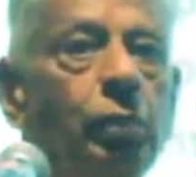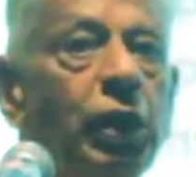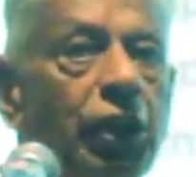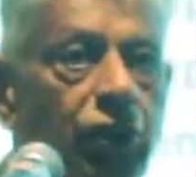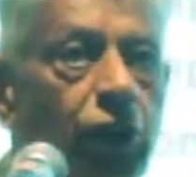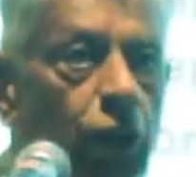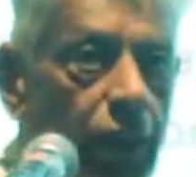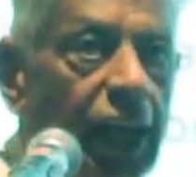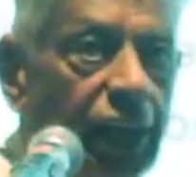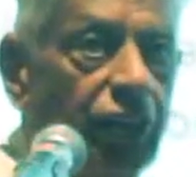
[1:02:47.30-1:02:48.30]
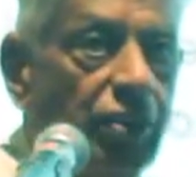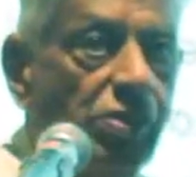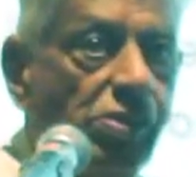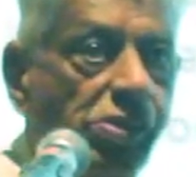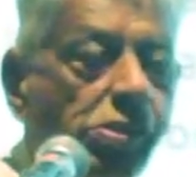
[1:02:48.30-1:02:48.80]
government on that.
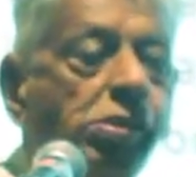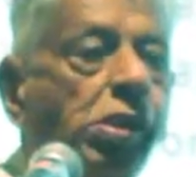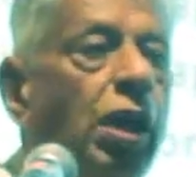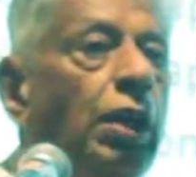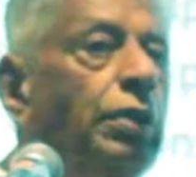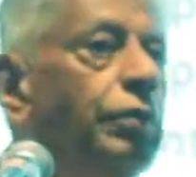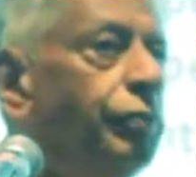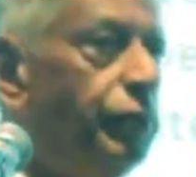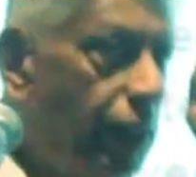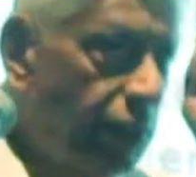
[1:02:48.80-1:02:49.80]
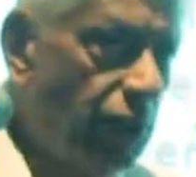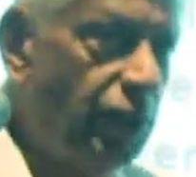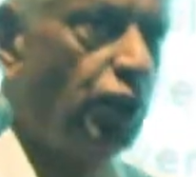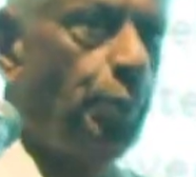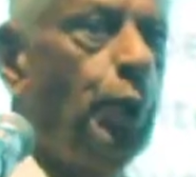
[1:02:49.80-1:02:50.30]
There is a
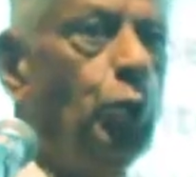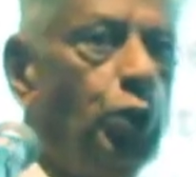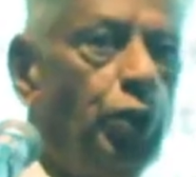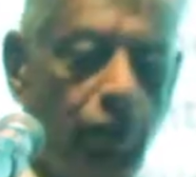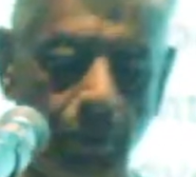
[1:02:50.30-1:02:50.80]
dispute.